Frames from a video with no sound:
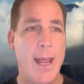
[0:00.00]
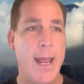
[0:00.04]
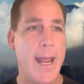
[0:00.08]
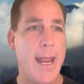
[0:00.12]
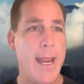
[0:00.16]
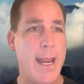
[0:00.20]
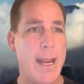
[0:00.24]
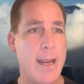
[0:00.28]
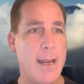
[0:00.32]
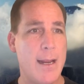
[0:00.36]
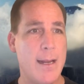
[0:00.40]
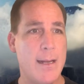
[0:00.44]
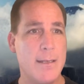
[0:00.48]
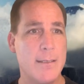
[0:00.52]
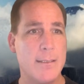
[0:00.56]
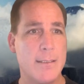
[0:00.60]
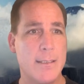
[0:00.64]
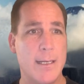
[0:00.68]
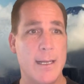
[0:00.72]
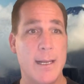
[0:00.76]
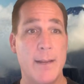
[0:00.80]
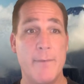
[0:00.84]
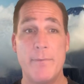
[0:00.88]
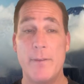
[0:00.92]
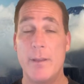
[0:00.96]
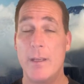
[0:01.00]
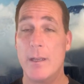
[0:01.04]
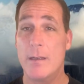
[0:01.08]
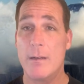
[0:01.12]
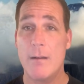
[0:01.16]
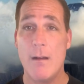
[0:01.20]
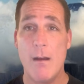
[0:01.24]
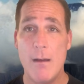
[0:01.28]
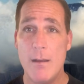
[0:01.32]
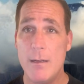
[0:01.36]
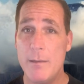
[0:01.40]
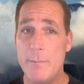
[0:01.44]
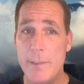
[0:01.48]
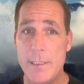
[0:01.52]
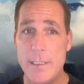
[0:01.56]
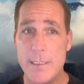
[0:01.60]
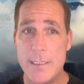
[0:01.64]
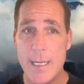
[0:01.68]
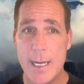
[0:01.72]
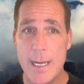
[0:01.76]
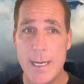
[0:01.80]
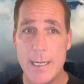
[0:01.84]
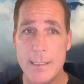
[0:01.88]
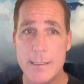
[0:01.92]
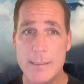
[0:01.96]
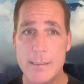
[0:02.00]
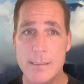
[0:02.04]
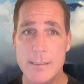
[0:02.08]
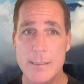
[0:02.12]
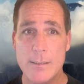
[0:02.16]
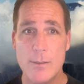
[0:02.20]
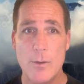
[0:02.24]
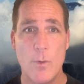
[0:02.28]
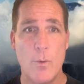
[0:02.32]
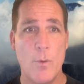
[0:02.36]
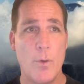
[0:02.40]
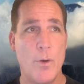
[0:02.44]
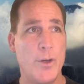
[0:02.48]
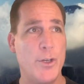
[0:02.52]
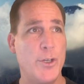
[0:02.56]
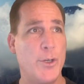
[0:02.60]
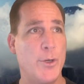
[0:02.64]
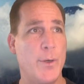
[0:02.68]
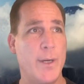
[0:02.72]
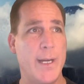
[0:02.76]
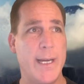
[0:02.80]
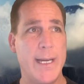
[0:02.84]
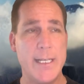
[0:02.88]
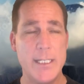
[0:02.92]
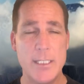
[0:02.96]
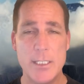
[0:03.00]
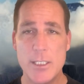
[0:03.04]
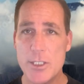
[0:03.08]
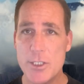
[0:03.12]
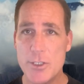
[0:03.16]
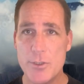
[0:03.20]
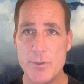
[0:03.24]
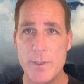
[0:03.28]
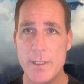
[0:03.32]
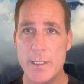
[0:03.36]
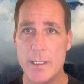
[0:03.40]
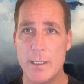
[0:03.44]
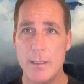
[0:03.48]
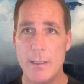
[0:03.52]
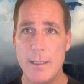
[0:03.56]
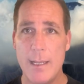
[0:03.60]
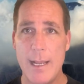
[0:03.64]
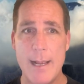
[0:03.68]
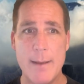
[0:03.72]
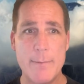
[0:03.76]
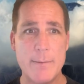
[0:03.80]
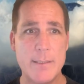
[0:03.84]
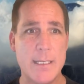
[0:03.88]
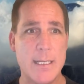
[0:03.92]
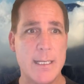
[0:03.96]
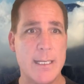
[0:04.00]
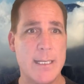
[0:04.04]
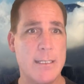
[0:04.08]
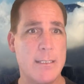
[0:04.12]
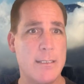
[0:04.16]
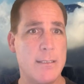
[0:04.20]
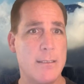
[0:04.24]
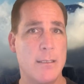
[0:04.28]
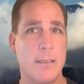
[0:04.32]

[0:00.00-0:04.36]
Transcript: And if the economy tanks or your industry collapses,